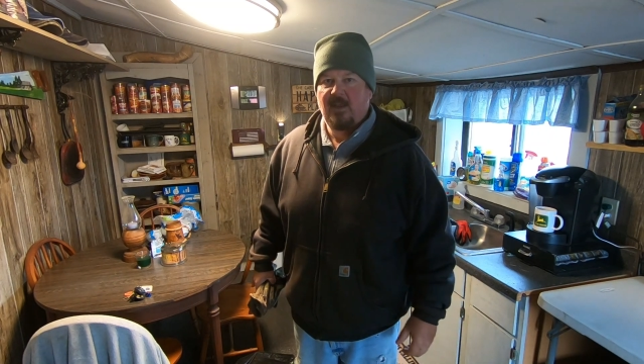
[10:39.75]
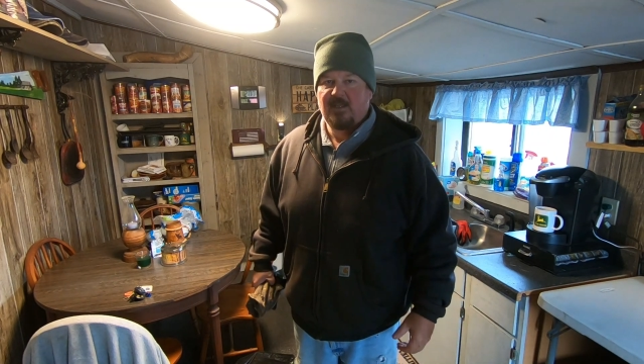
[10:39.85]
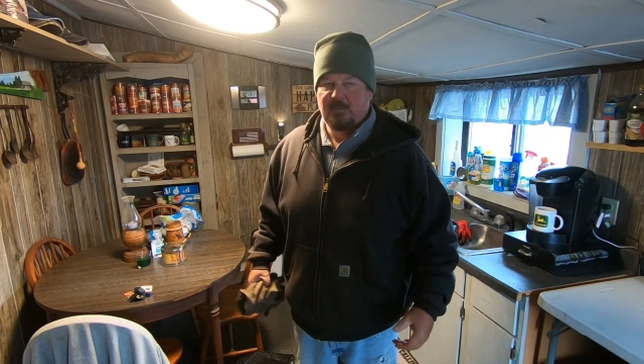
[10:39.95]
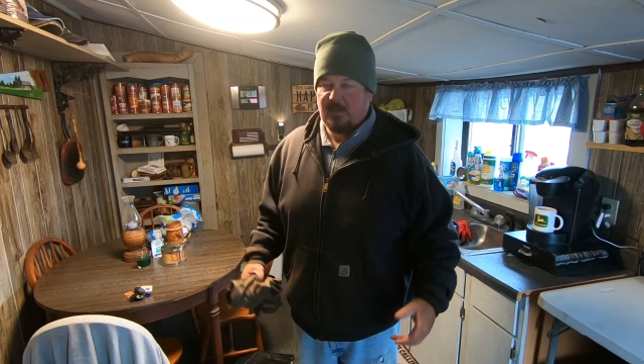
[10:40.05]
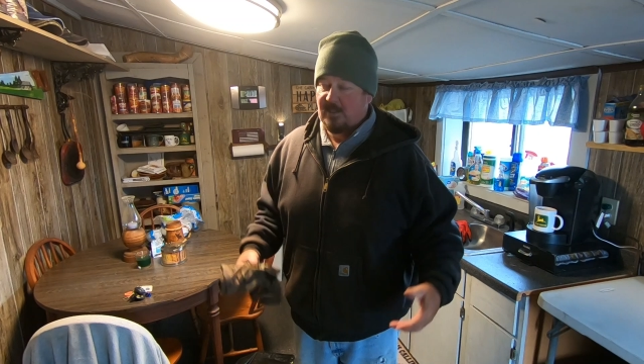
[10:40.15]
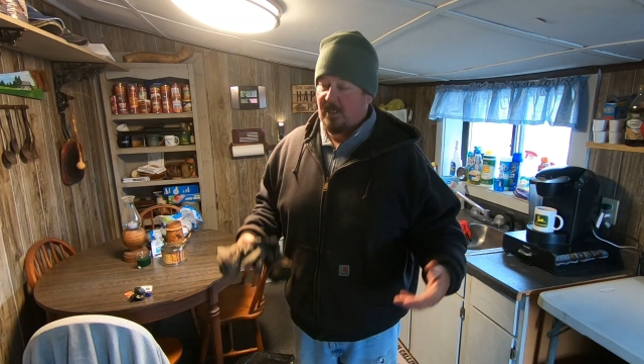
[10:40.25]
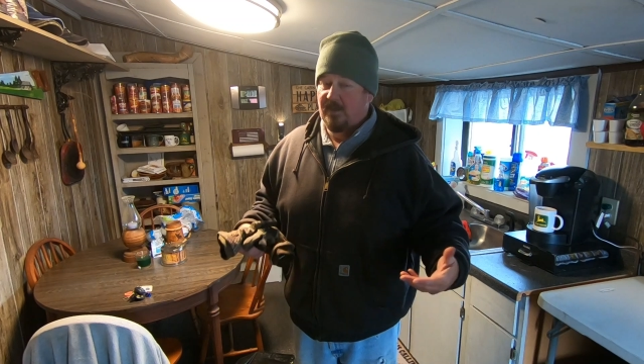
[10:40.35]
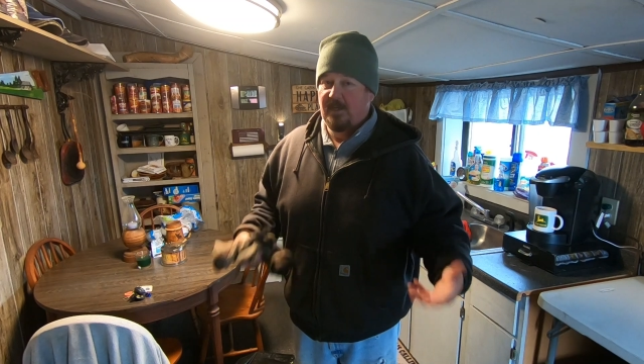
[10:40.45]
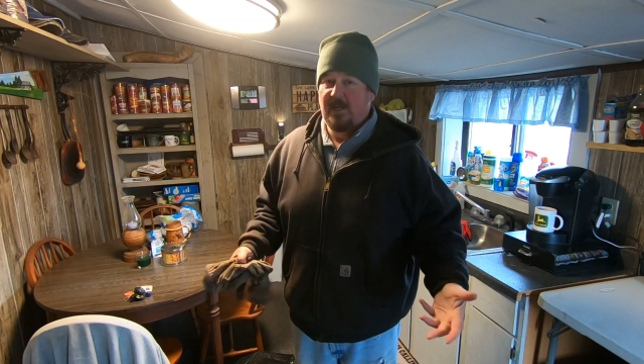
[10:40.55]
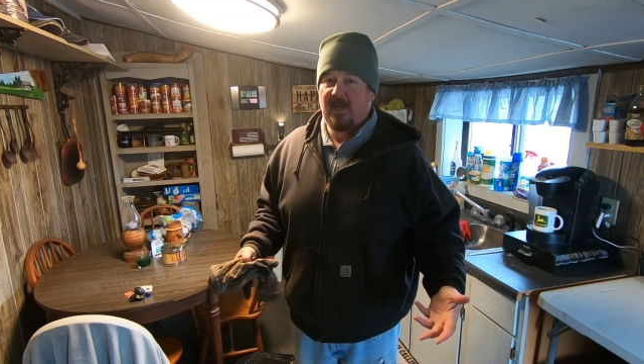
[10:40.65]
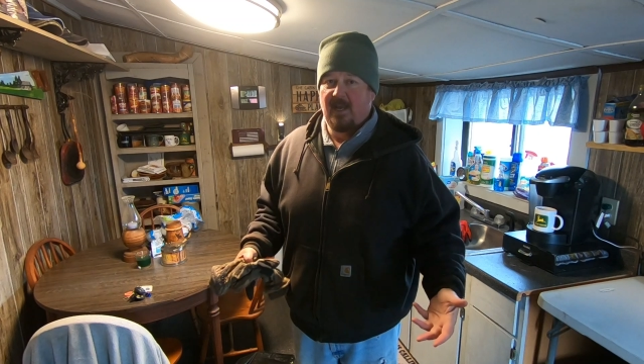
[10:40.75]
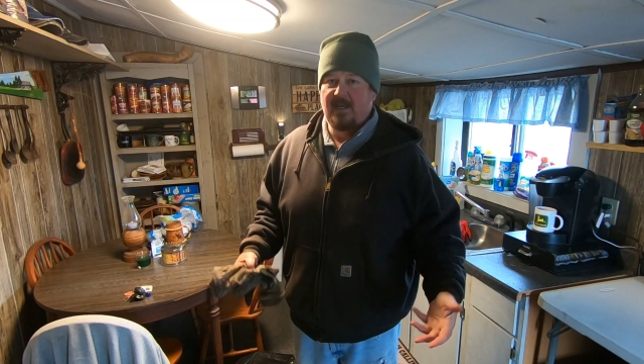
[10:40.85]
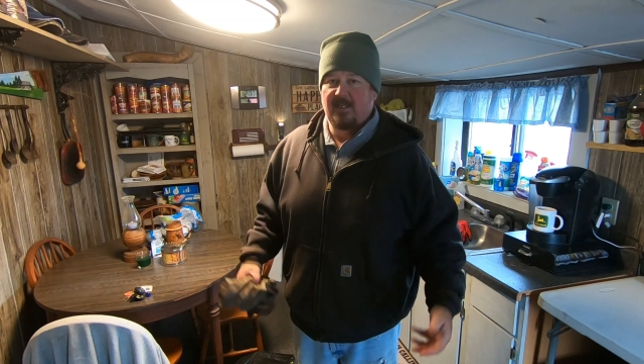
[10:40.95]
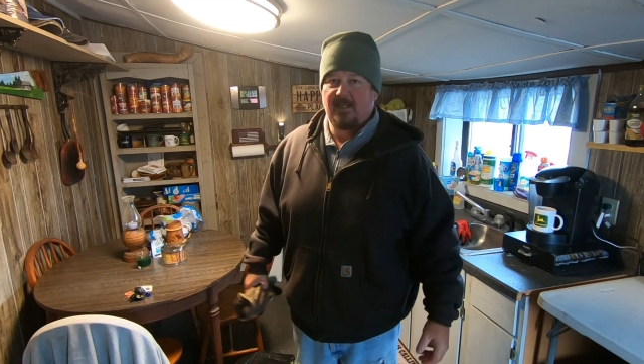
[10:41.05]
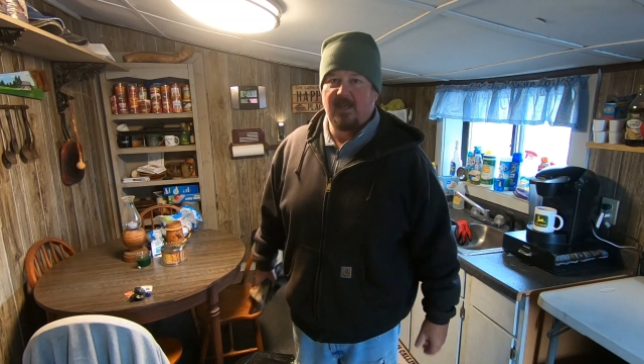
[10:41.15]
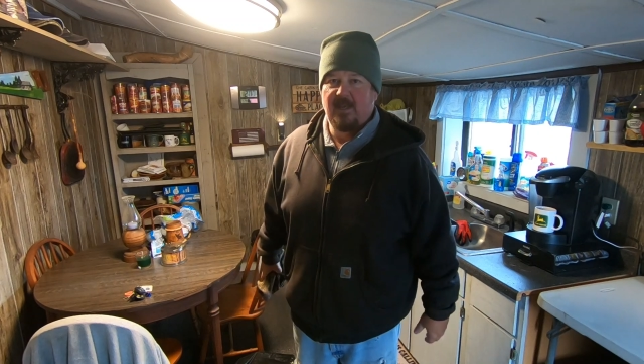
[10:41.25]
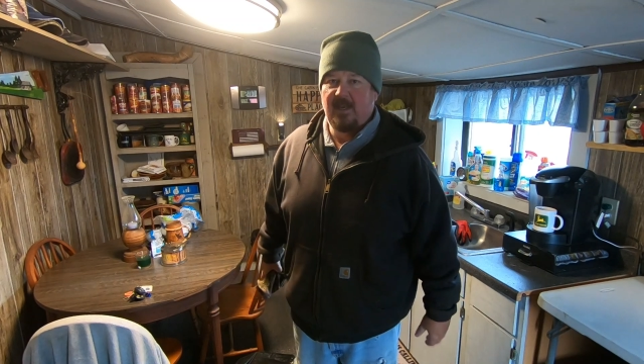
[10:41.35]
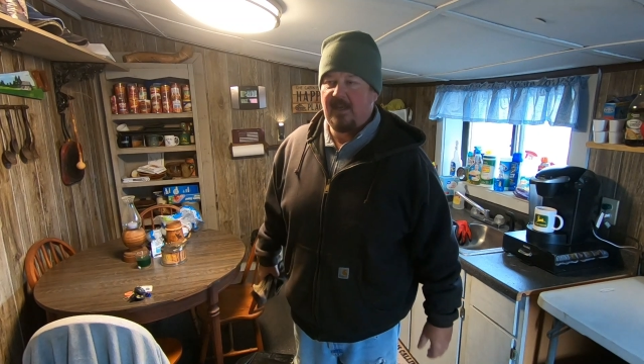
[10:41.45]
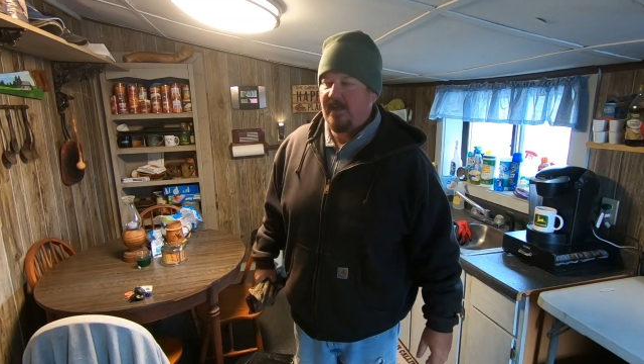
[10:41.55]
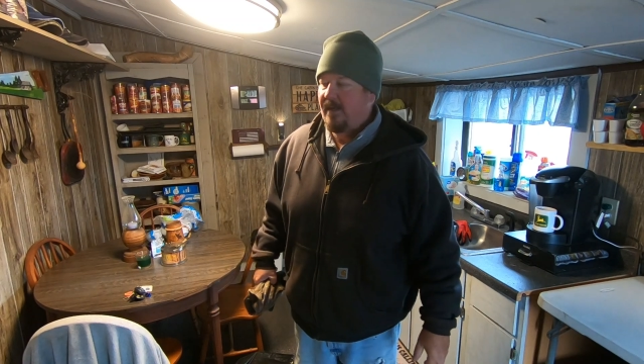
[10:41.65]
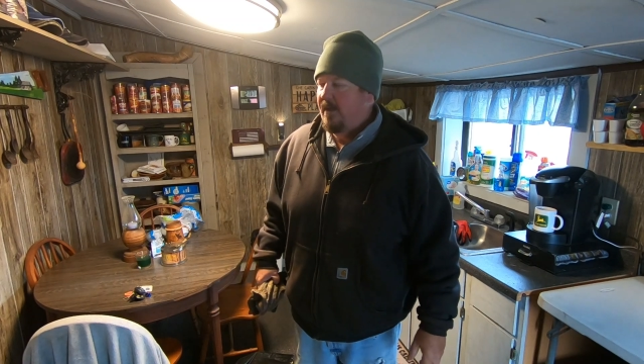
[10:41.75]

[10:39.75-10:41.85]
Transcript: especially on a day like today,